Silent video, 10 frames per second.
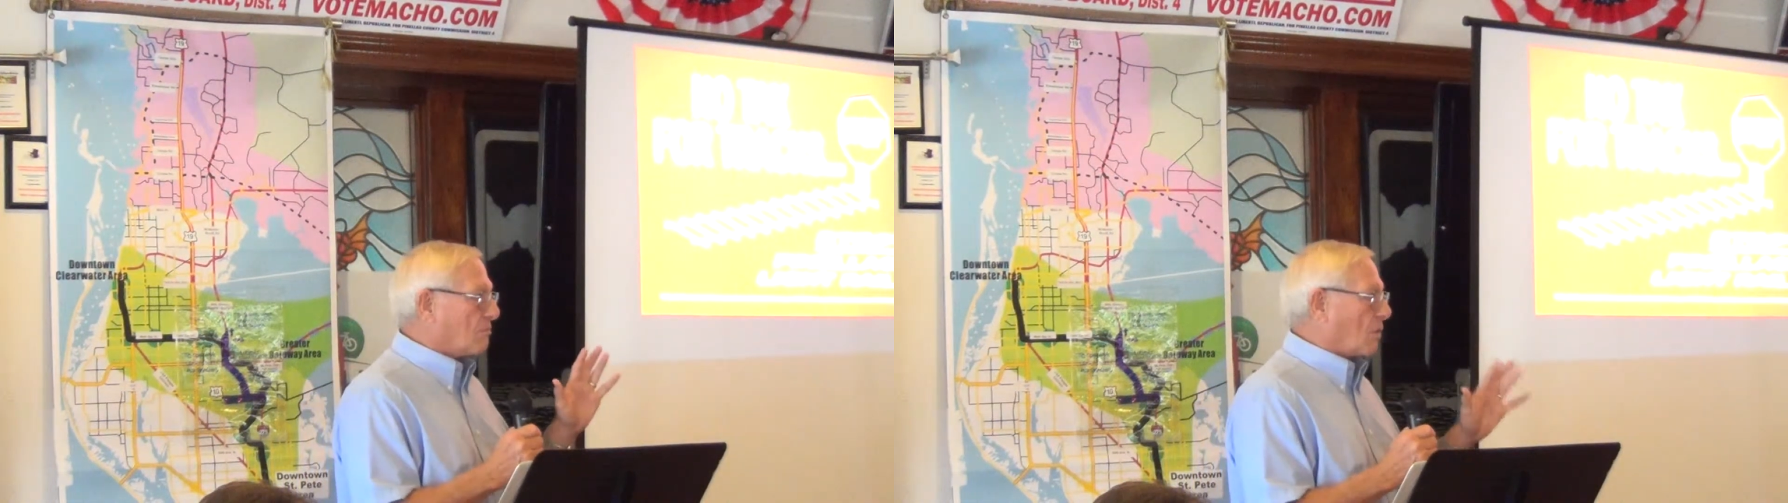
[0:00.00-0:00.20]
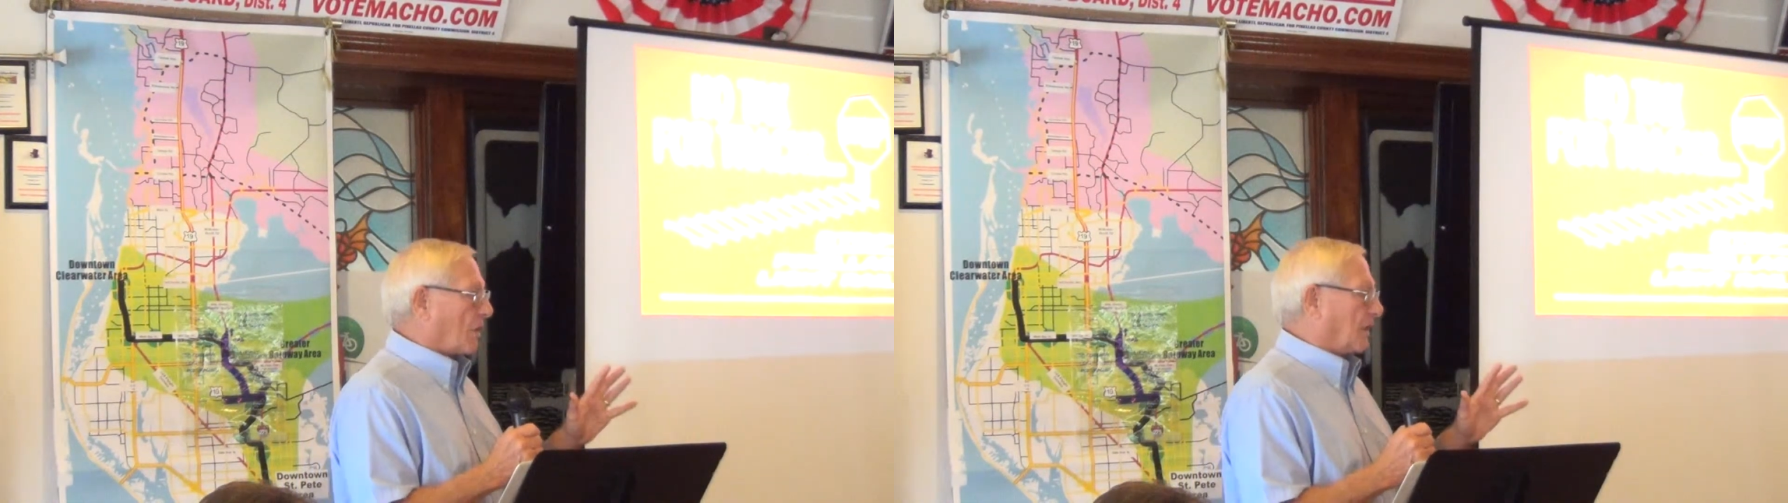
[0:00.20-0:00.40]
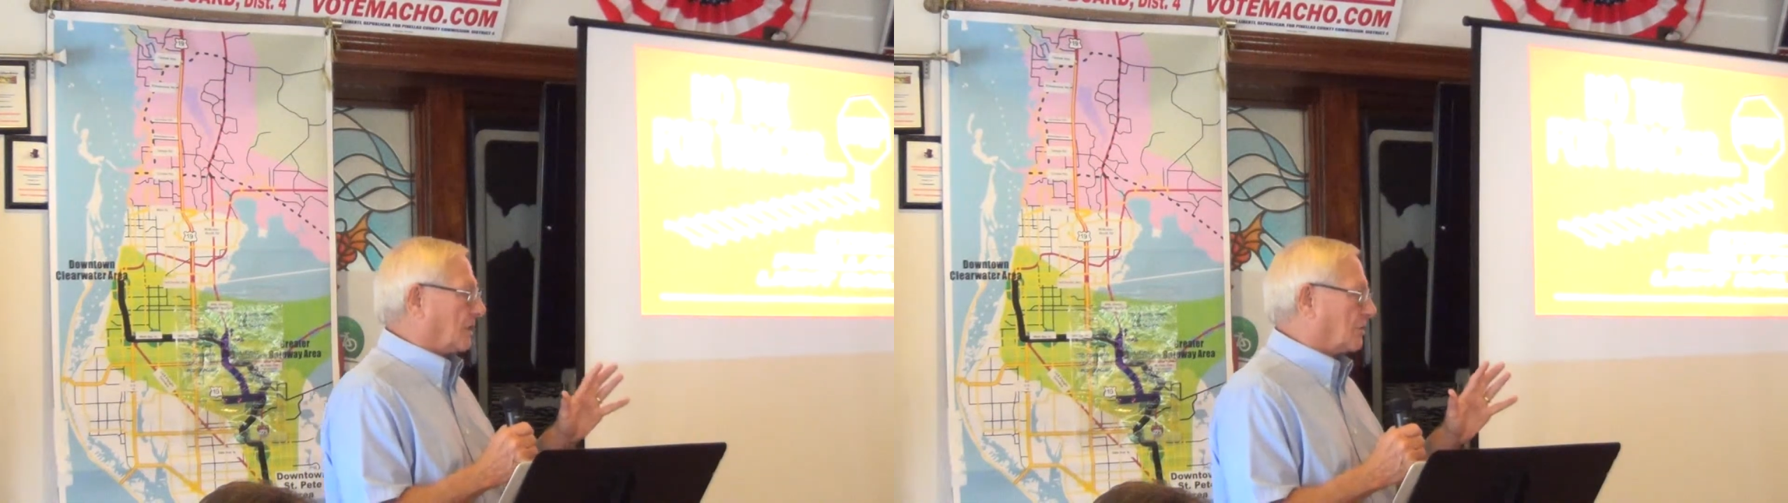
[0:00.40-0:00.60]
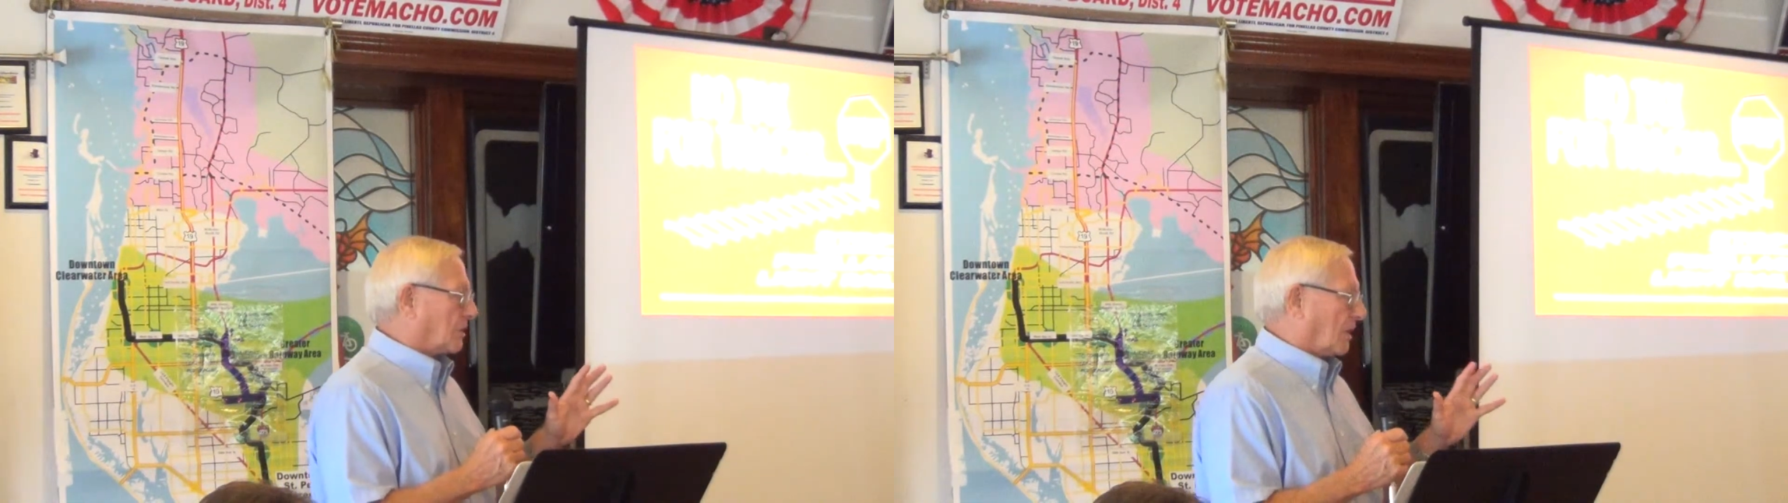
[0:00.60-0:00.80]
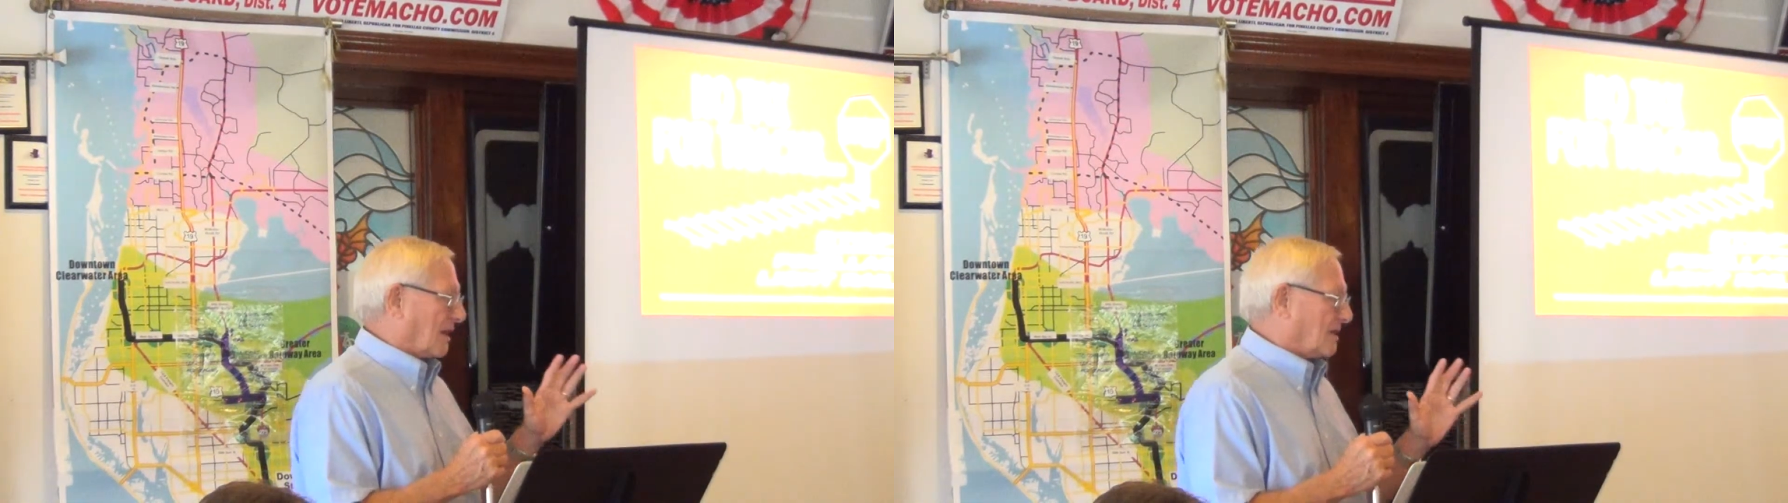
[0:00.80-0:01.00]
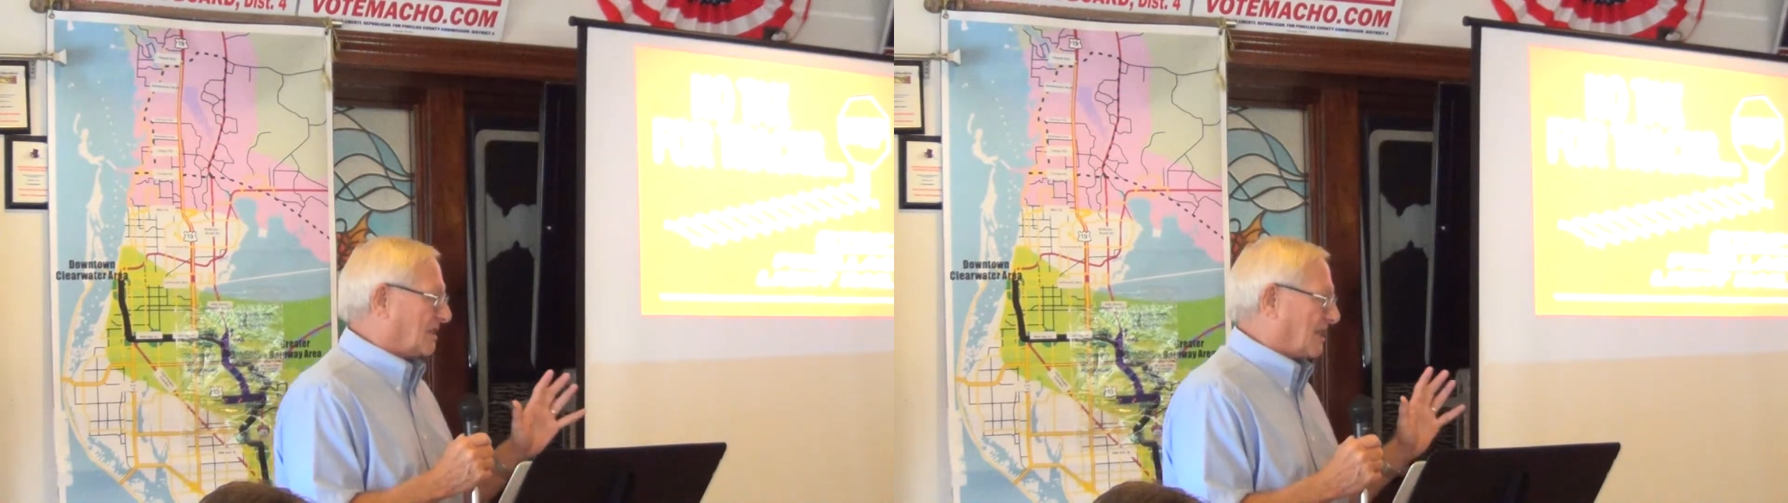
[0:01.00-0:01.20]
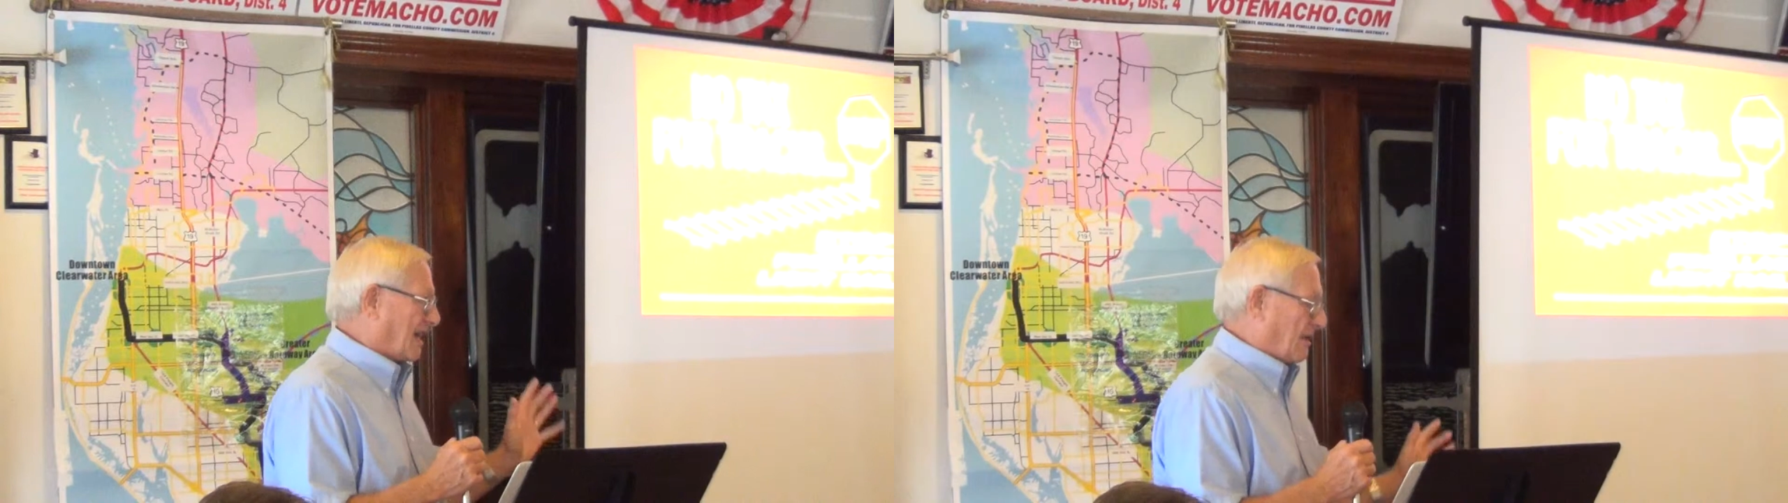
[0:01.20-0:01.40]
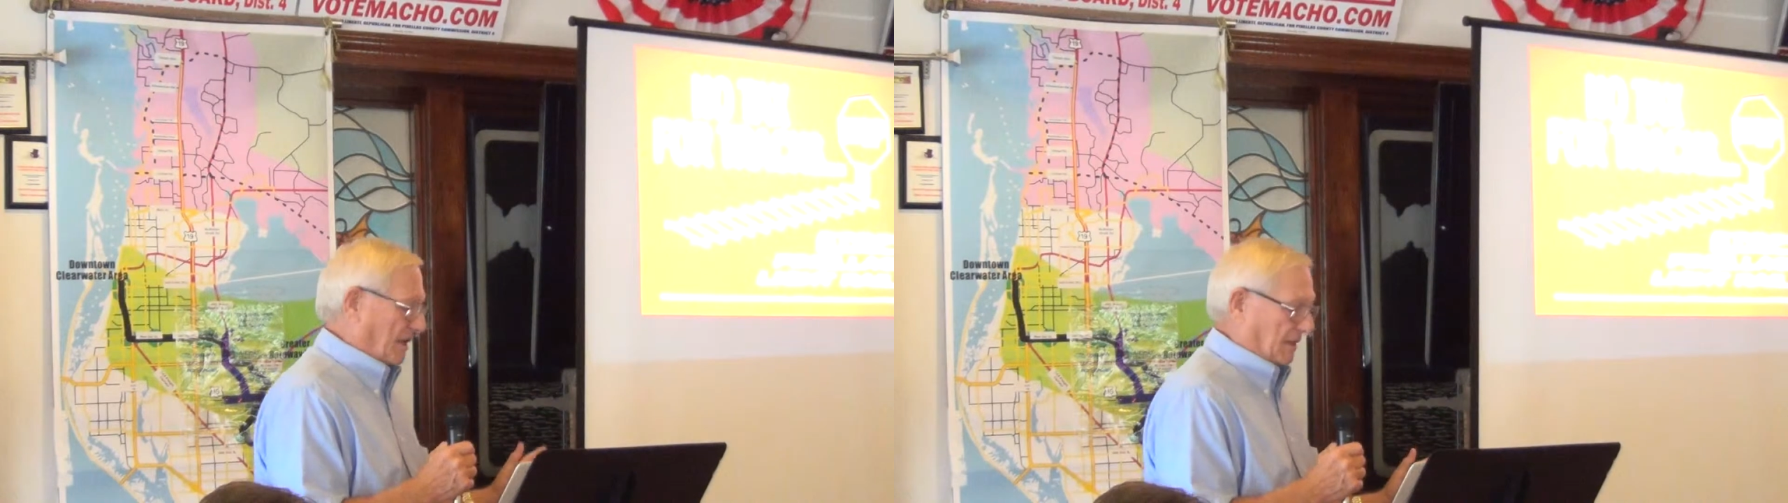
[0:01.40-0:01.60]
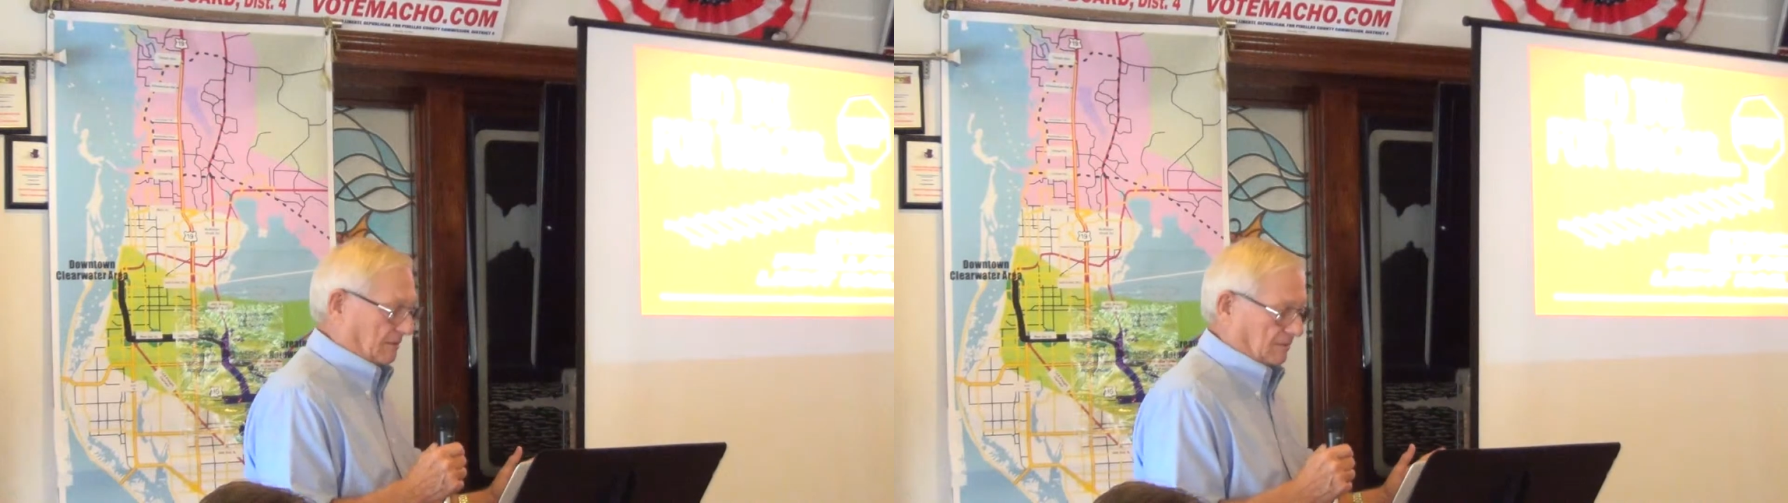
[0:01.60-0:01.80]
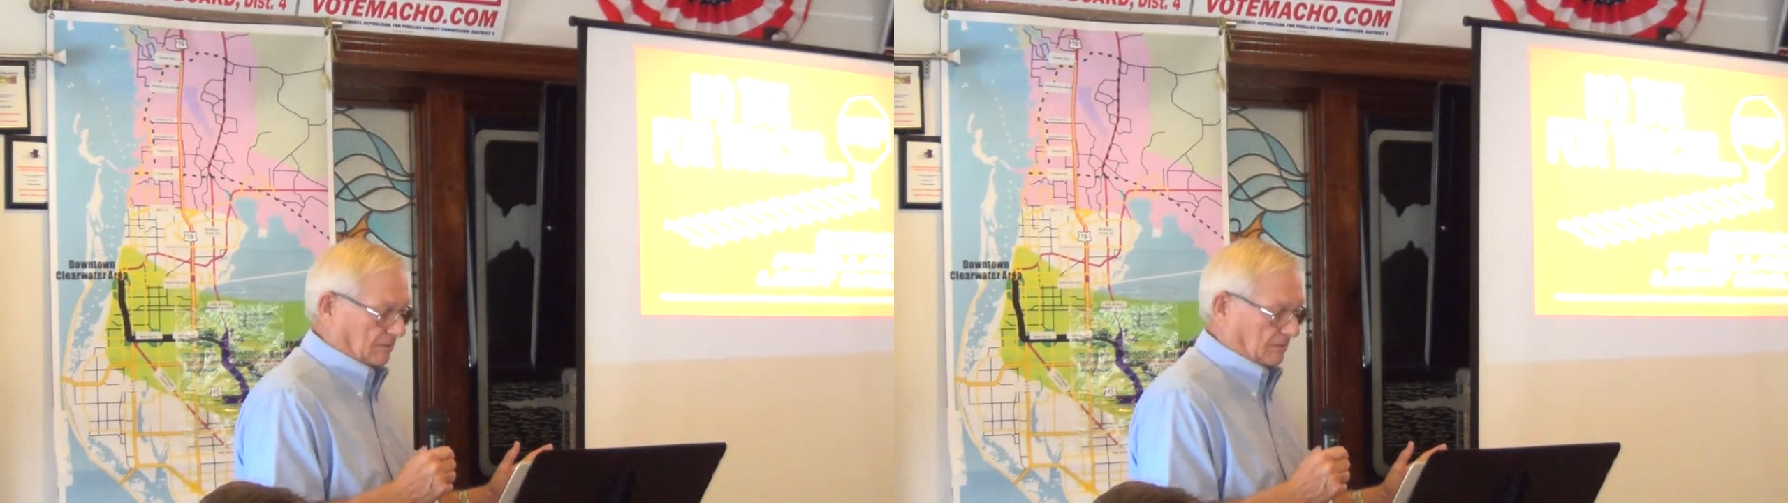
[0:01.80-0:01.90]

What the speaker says: mortgage on this county.